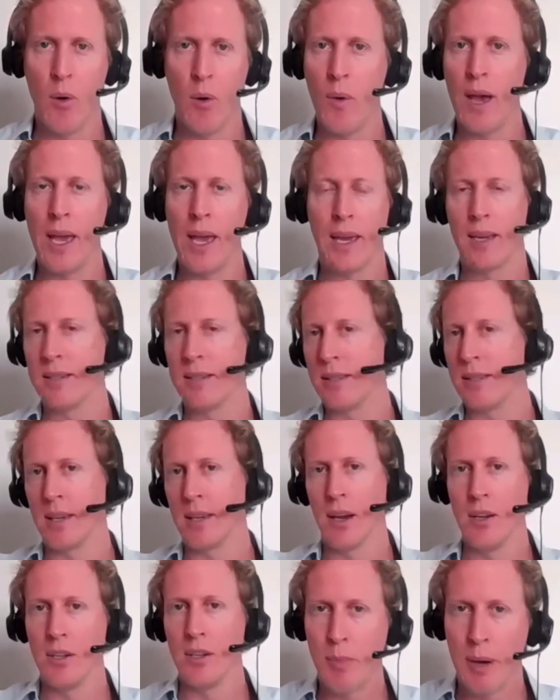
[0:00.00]
away because it
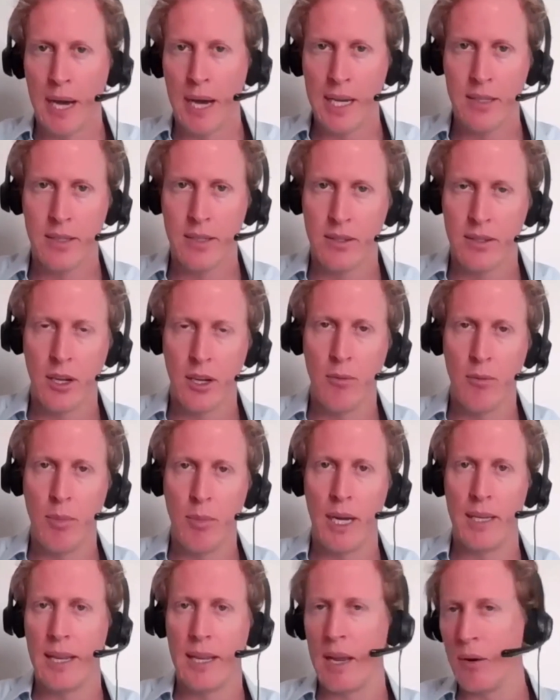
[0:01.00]
goes past the sell
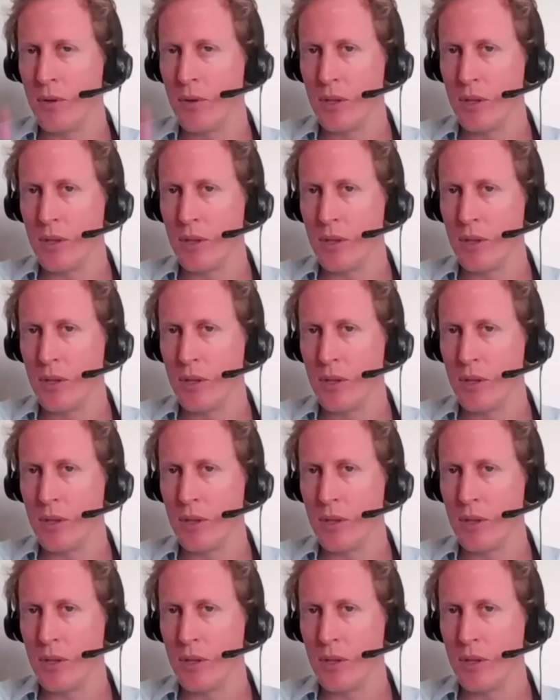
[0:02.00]
by date